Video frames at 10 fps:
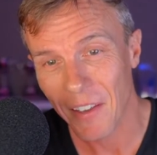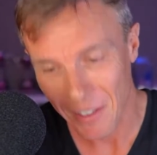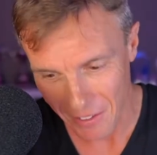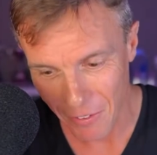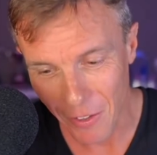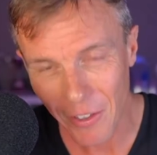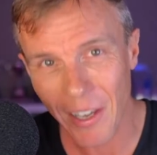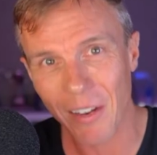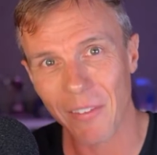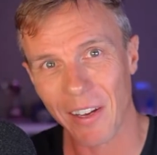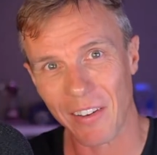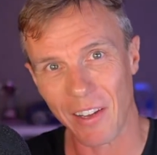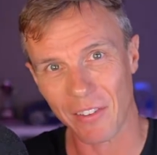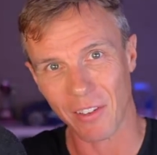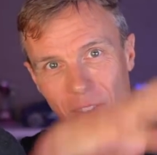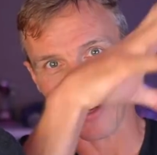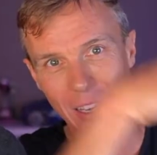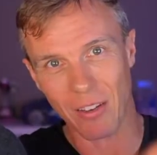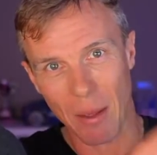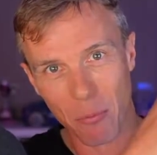If you look under my desk, it's like
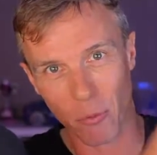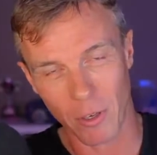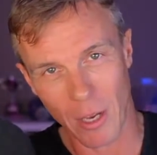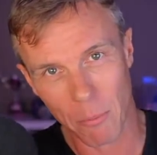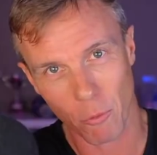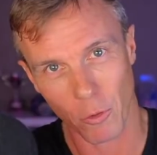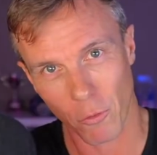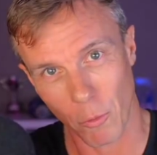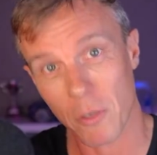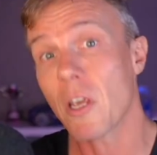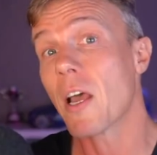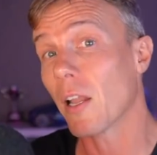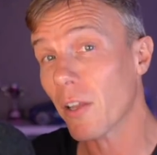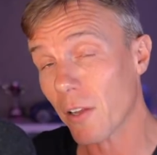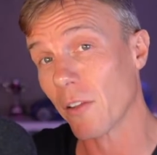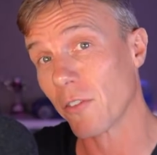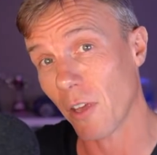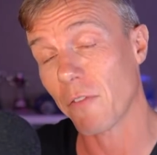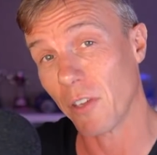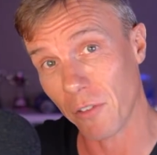adapter on switch. A lot of this
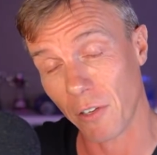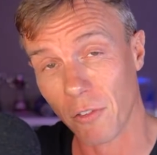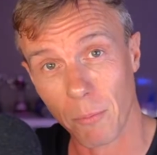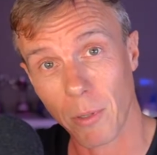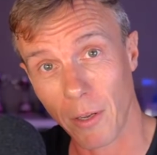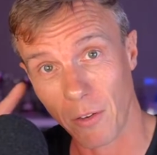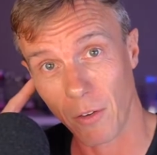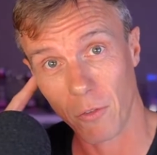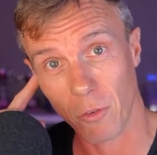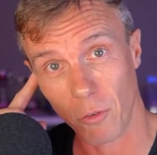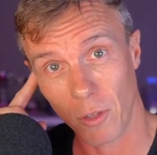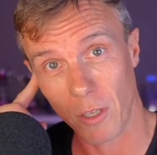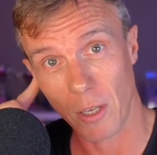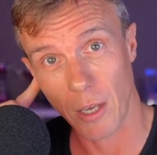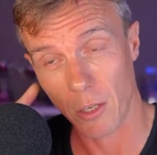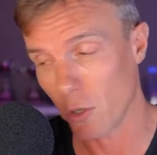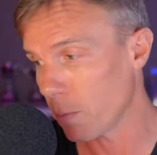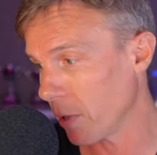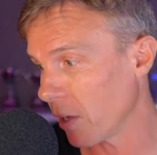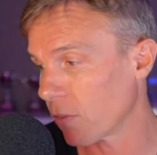stuff is actually plugged into the
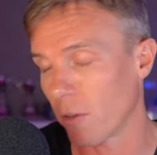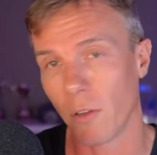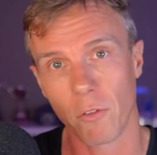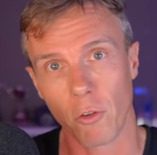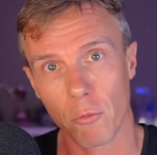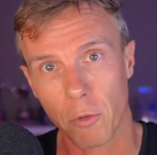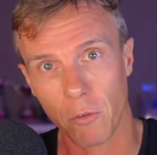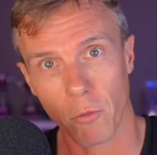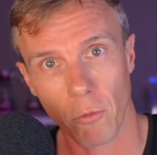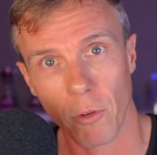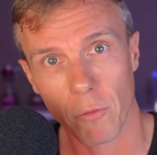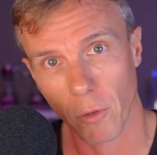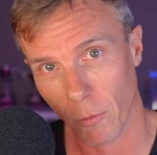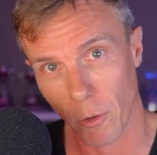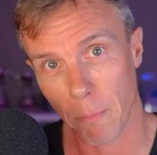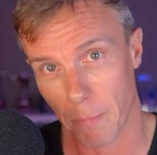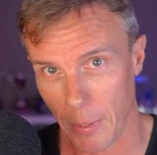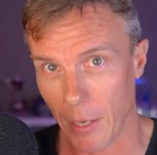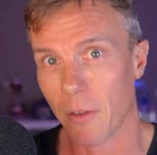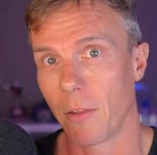UPS, so it has surge protection, all the rest of it as well,
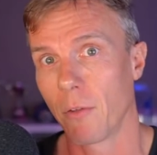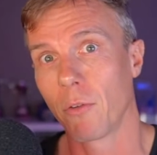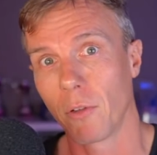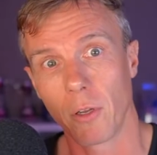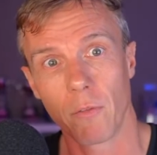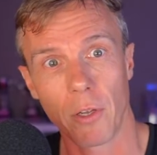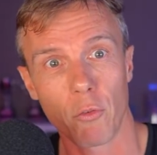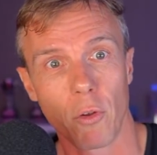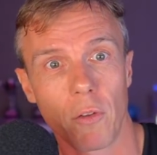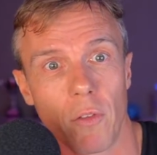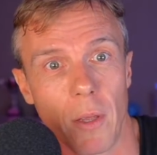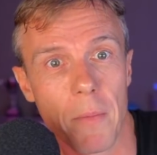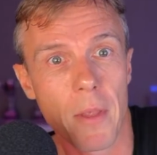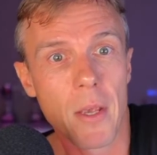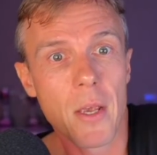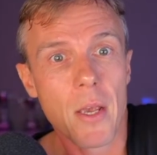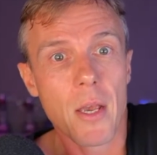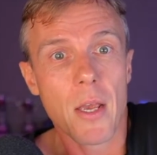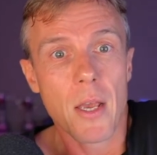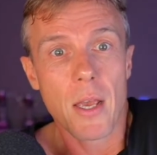but there is a lot of electronics there.
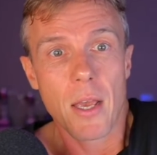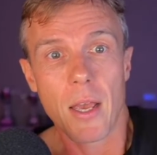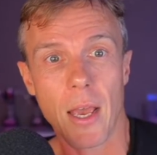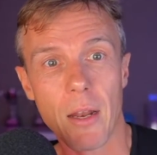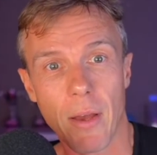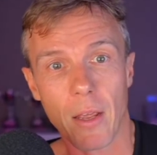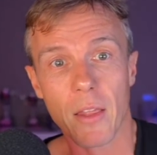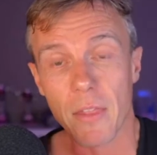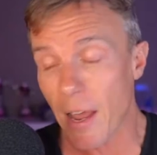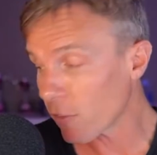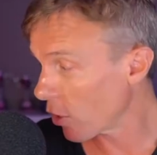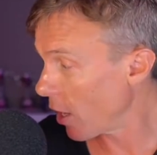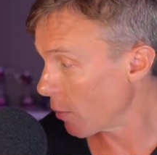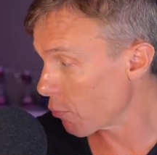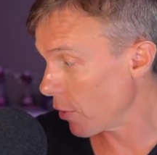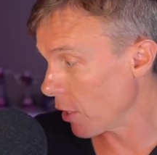Anyway, that's going pretty